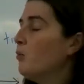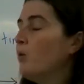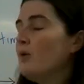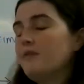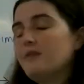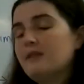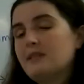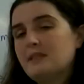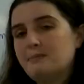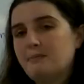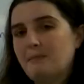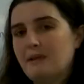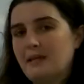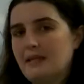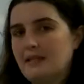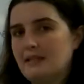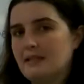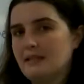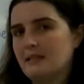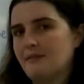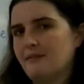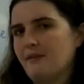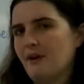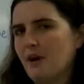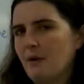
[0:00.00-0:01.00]
What this
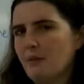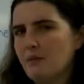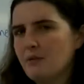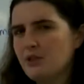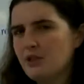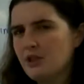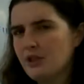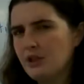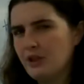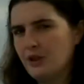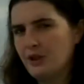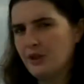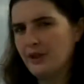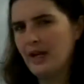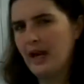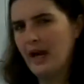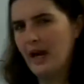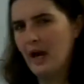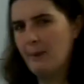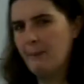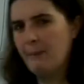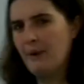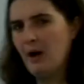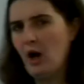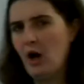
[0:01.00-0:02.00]
means, if I was to look
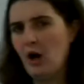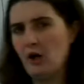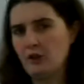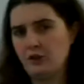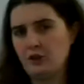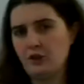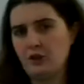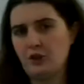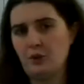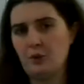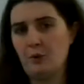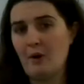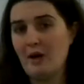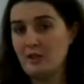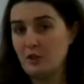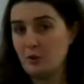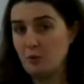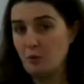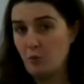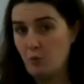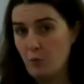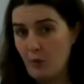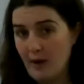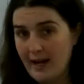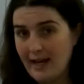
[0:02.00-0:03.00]
at a particle as
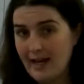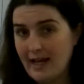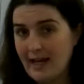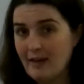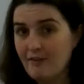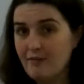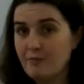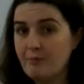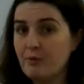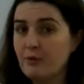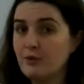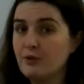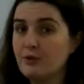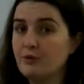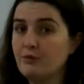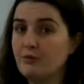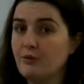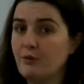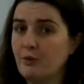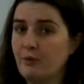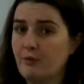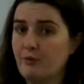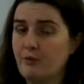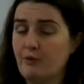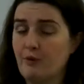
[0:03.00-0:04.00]
a wave moves
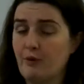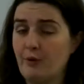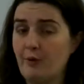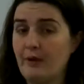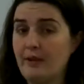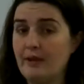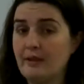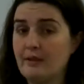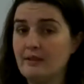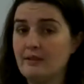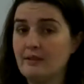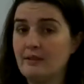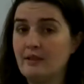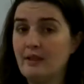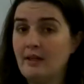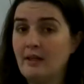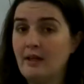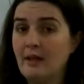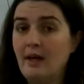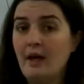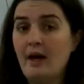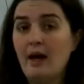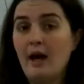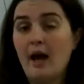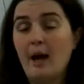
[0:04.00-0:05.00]
through it
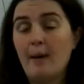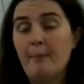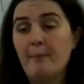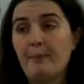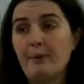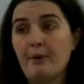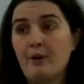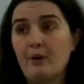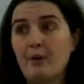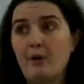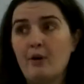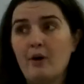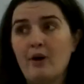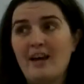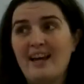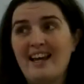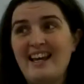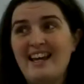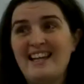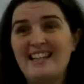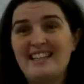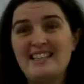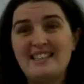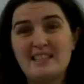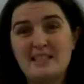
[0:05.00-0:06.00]
and
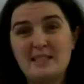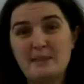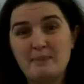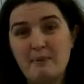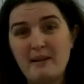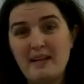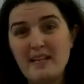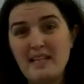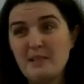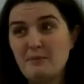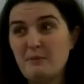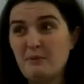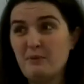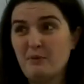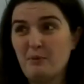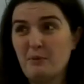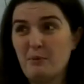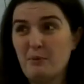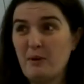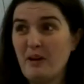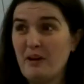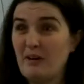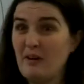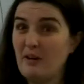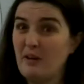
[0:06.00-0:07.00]
plot its displacement
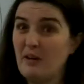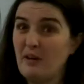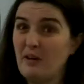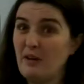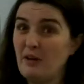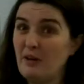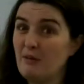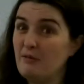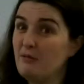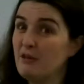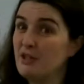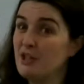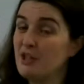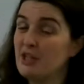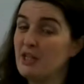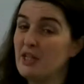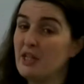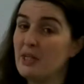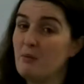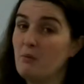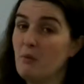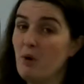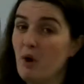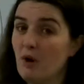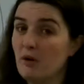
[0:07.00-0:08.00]
from where it
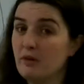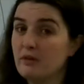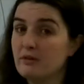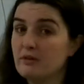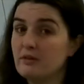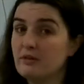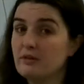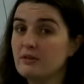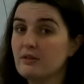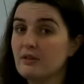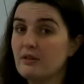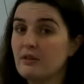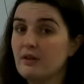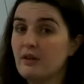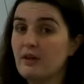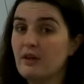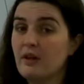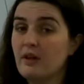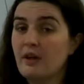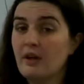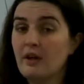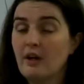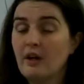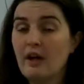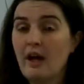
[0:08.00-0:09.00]
originally was
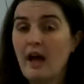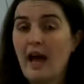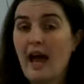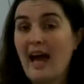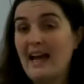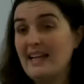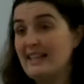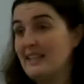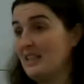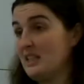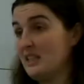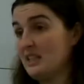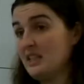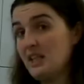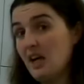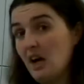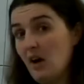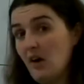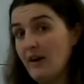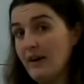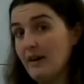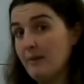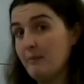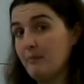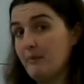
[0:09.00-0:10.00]
and the
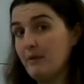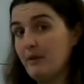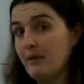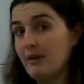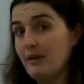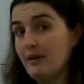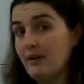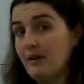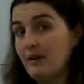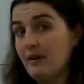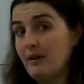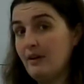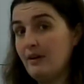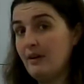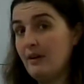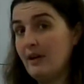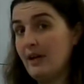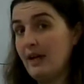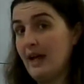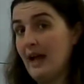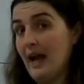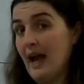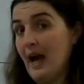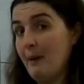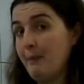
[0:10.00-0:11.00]
time
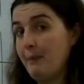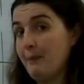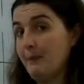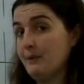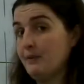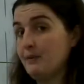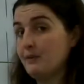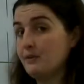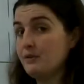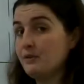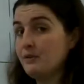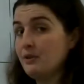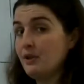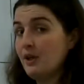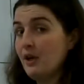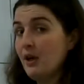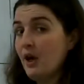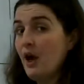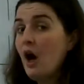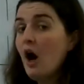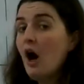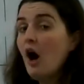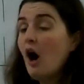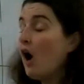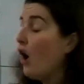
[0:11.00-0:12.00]
it happens,
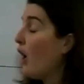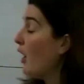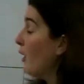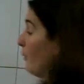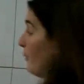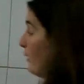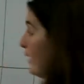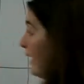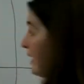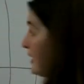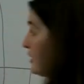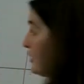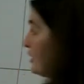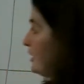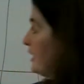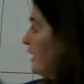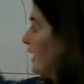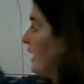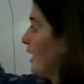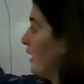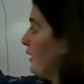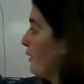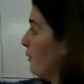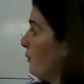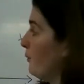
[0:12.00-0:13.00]
I would actually
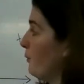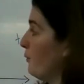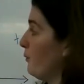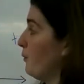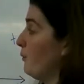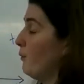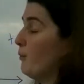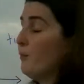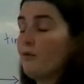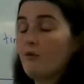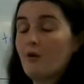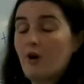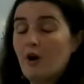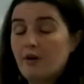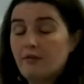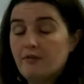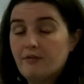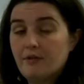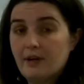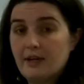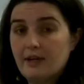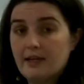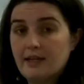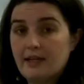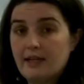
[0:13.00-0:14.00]
get a
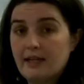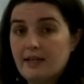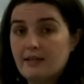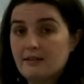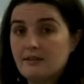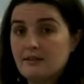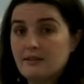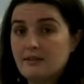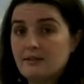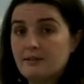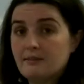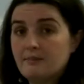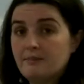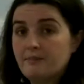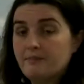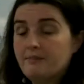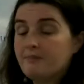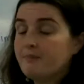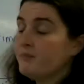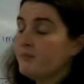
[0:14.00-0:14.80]
graph like this.